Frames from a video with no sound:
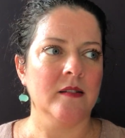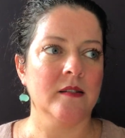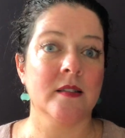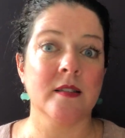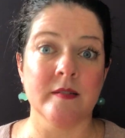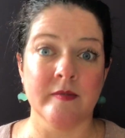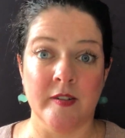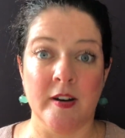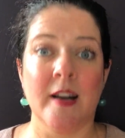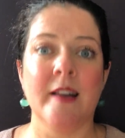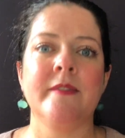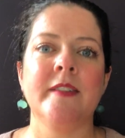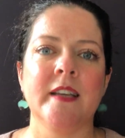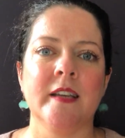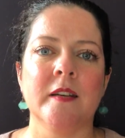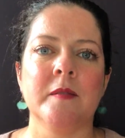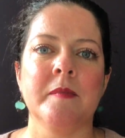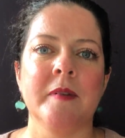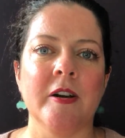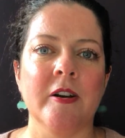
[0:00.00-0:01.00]
surviving
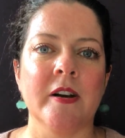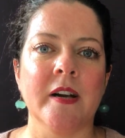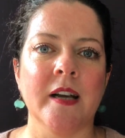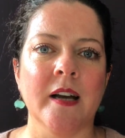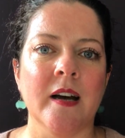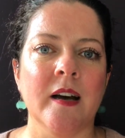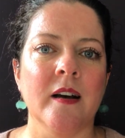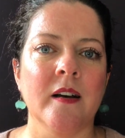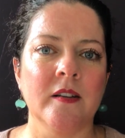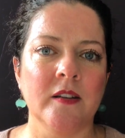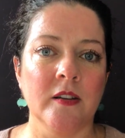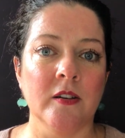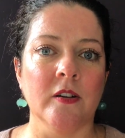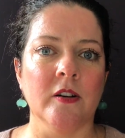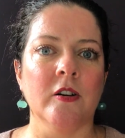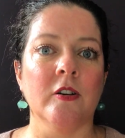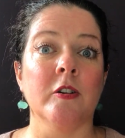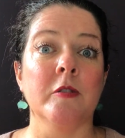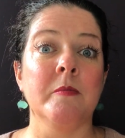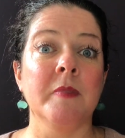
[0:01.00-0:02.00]
in America,
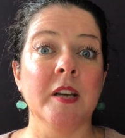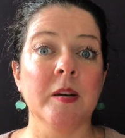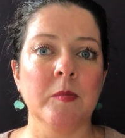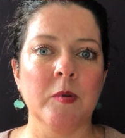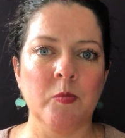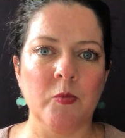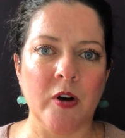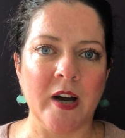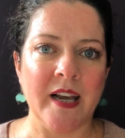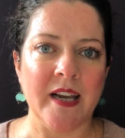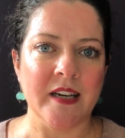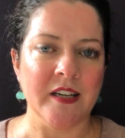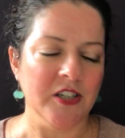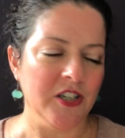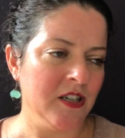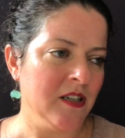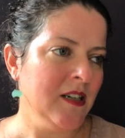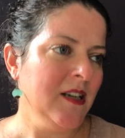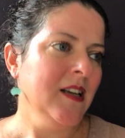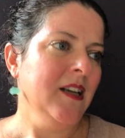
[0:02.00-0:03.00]
on minimum wage,